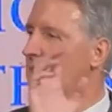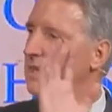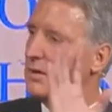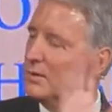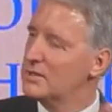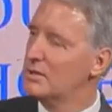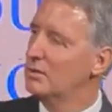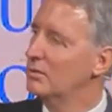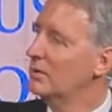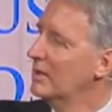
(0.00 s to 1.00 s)
And
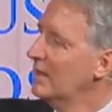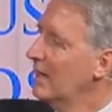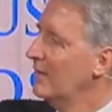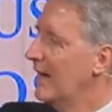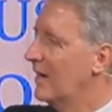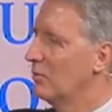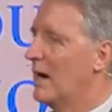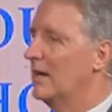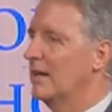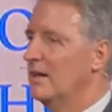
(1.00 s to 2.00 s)
they had a
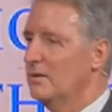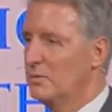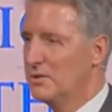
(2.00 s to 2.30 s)
rally,